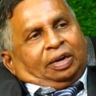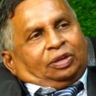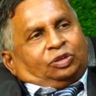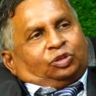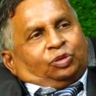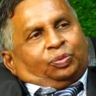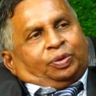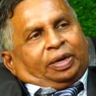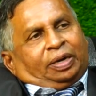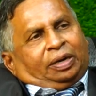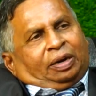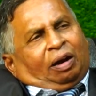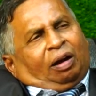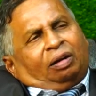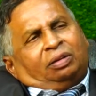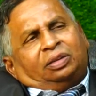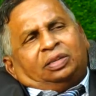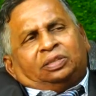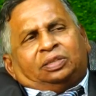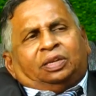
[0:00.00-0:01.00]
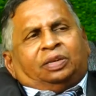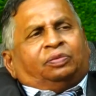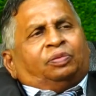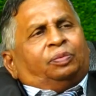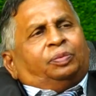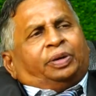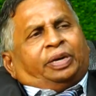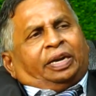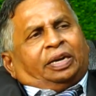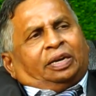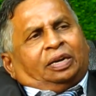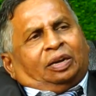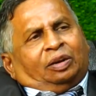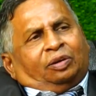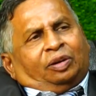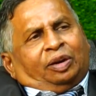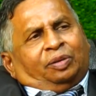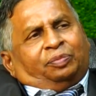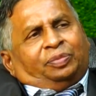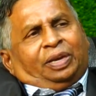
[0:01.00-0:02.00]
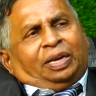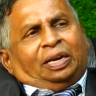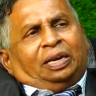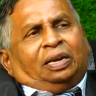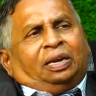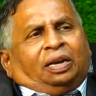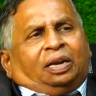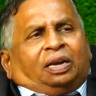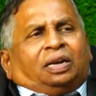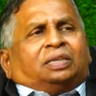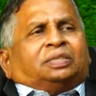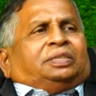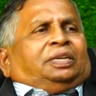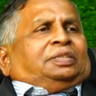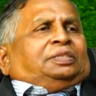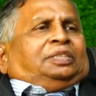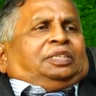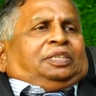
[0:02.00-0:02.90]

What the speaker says: has to be kept. All this that will be taken out of the stress